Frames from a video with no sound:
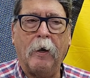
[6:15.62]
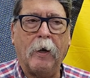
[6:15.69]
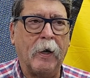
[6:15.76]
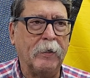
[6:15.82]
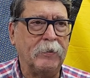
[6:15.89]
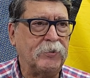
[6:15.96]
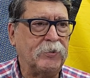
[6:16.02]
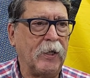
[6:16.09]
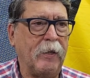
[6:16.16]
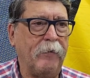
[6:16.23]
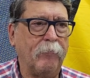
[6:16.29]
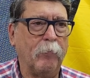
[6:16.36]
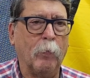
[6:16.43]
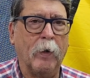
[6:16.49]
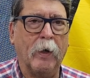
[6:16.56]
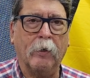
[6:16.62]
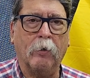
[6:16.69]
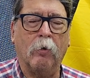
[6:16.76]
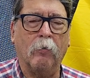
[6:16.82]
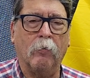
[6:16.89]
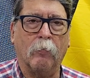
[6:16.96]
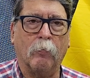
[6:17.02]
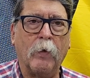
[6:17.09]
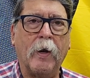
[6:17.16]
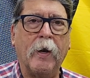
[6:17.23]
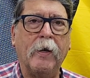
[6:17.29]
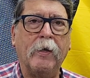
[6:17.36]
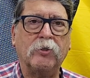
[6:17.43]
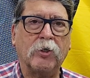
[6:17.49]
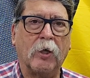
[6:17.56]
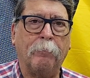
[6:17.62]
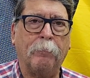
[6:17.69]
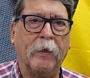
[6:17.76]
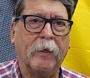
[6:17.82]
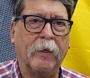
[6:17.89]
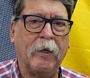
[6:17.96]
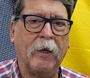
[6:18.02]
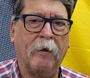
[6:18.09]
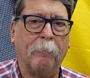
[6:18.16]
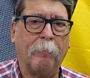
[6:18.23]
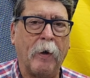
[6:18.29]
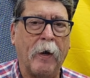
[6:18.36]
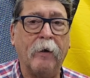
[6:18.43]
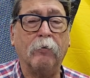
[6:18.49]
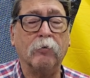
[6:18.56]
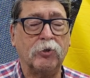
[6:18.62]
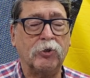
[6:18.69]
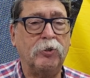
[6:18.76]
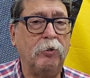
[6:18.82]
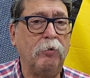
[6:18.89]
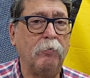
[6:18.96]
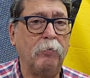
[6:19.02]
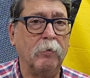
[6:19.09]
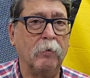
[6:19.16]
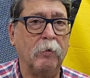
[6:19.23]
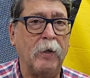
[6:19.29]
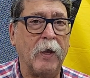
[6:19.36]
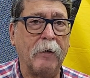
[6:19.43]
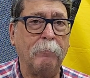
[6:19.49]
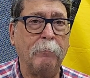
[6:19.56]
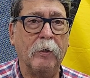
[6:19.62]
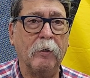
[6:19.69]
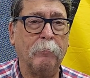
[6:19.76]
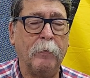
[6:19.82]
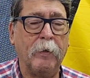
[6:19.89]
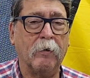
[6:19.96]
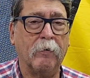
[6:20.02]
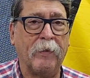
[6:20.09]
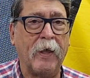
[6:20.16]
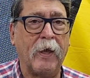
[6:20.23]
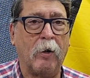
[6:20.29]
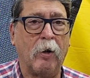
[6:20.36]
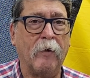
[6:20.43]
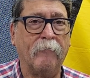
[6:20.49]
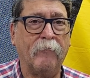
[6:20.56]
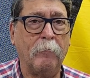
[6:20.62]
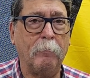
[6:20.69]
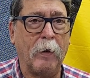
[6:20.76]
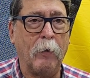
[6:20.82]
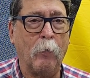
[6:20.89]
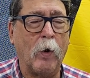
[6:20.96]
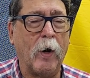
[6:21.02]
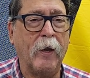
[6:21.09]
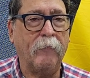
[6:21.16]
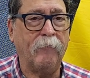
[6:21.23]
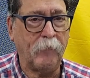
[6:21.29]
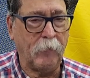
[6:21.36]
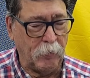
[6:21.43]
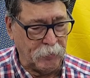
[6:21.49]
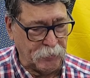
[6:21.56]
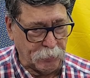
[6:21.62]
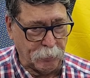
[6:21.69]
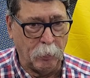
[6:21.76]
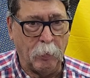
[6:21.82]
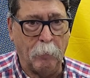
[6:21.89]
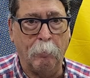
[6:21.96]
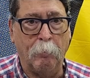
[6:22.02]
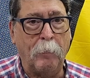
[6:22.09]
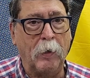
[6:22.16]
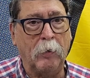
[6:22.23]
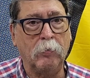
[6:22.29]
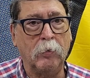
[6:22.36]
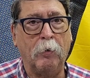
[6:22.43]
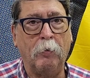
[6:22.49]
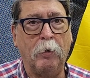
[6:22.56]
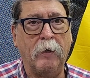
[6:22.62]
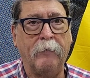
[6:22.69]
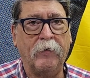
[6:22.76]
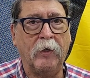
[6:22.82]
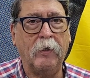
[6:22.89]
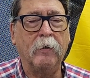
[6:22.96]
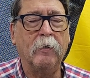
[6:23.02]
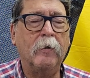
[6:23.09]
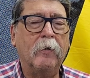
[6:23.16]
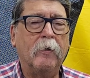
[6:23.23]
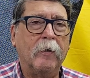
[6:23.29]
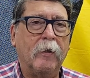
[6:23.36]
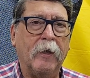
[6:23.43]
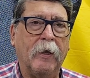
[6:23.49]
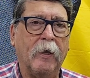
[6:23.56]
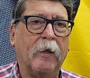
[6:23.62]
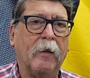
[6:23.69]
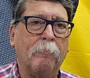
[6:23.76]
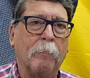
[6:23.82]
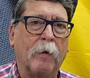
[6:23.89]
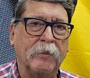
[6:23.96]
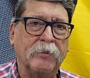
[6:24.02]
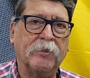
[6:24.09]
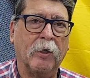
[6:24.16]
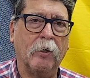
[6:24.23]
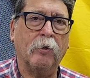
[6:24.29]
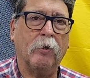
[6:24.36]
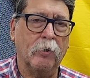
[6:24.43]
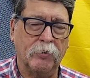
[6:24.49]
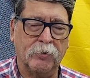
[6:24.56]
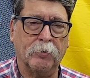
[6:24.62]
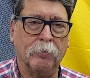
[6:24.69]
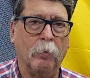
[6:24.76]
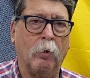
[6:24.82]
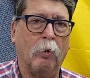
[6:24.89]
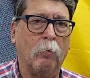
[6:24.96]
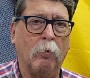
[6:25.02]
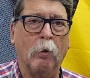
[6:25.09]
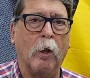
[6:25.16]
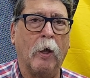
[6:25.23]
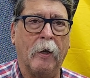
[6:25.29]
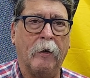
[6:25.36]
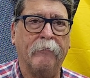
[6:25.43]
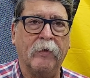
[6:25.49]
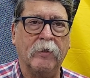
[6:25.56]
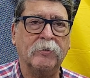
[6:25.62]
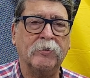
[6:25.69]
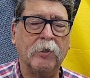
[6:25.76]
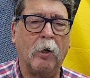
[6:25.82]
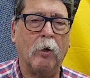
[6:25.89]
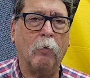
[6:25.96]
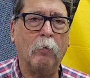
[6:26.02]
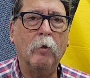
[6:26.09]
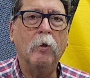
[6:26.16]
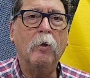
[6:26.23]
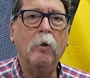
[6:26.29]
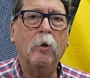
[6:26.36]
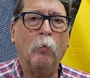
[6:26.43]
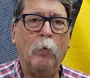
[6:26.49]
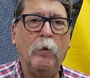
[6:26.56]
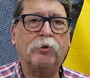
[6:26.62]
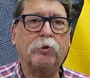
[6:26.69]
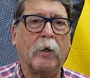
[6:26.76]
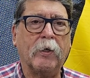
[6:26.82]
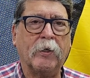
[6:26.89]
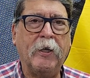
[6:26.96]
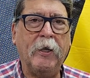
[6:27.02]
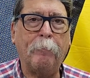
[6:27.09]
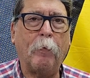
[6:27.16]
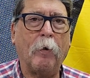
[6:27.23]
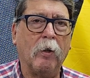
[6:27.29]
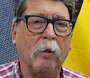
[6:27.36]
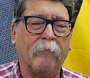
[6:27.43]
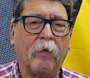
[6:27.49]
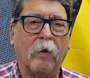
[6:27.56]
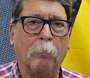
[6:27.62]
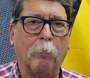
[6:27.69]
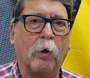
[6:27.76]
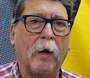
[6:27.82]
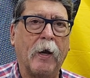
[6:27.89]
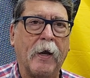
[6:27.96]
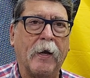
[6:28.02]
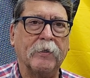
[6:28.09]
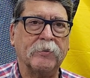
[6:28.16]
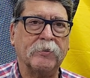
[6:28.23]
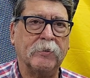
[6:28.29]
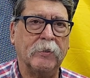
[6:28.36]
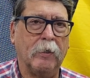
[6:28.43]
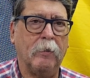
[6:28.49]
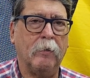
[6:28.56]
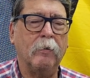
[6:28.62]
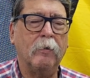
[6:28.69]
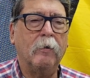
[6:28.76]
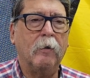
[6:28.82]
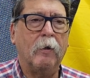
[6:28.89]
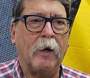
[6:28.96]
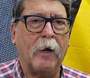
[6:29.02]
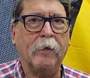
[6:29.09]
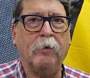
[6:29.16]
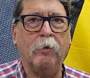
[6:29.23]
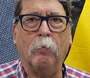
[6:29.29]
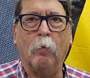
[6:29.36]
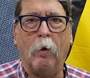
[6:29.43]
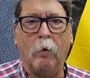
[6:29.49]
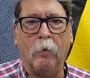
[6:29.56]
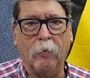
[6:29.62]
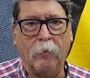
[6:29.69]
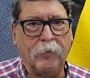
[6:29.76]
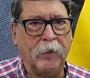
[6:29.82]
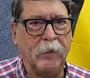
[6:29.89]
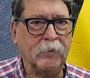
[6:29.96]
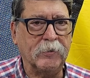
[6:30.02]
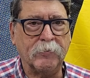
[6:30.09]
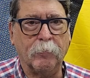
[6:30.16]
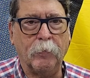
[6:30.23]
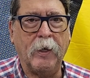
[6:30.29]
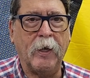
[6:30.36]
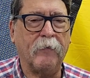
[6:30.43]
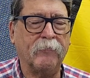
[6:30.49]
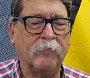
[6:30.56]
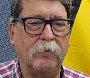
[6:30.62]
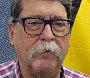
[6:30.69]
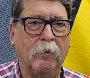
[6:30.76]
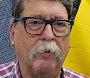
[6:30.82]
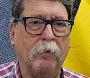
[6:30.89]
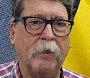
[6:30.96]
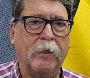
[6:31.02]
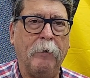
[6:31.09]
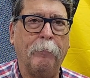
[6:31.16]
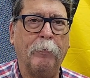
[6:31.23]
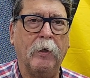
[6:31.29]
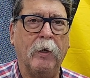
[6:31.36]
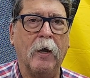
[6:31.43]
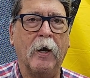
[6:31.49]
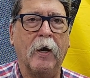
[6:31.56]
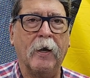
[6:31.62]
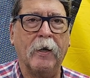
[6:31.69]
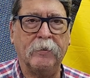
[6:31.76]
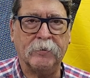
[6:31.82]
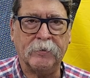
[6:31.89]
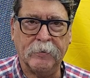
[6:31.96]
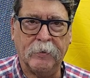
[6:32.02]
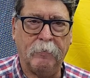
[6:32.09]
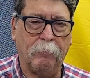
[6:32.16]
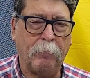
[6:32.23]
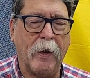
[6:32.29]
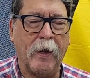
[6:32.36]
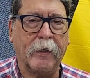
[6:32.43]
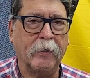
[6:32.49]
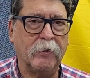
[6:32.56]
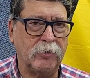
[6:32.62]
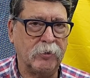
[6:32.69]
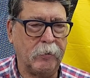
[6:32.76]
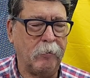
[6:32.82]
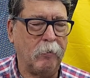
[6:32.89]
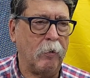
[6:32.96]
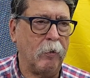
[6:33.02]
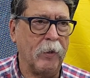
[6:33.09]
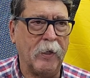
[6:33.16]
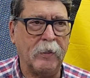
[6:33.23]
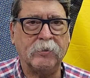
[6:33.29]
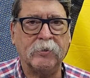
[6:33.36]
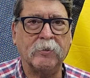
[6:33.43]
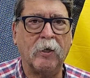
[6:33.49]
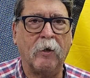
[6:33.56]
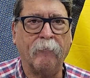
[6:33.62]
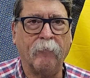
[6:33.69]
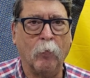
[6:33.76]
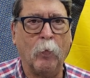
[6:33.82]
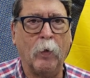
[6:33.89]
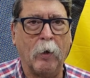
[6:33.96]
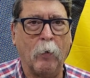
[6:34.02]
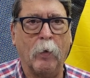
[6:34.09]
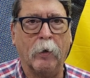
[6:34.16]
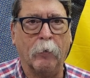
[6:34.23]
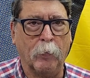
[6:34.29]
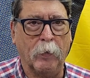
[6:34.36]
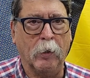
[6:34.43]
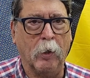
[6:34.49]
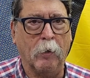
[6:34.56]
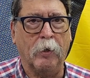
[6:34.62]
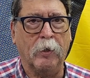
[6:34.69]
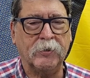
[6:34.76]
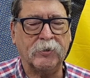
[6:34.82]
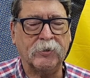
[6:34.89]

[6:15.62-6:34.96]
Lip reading: I save it when I go to the range. I pick it up. I don't shoot 9 millimeter that often. My wife goes through a boatload of it, and my son goes through a whole lot of it. So we try to keep all of our brass, and I do all the things that we have to do to keep it nice and package it and all that stuff for when I want to reload it.